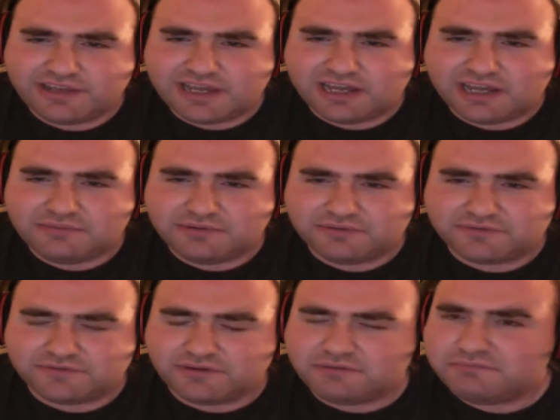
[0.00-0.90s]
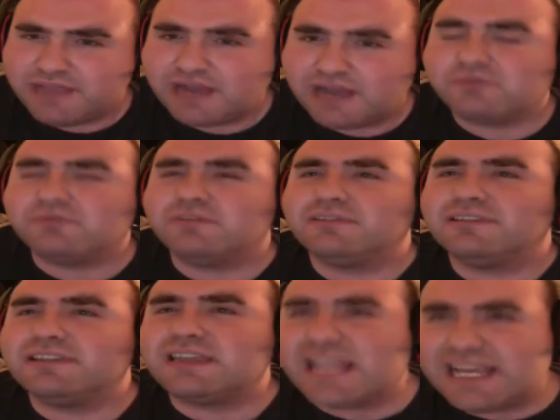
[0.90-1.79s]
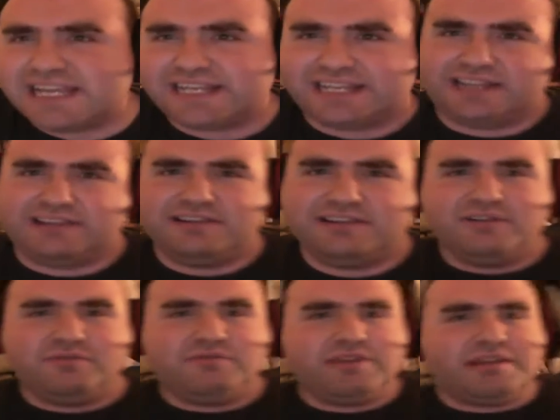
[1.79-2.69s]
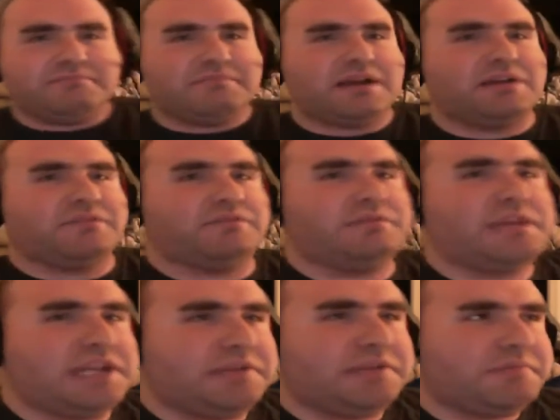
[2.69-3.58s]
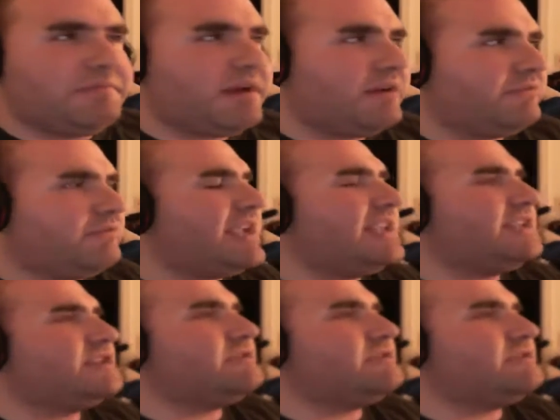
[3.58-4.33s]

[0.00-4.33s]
That I admit was fun. Mount Lady. With Mount Lady, but Mount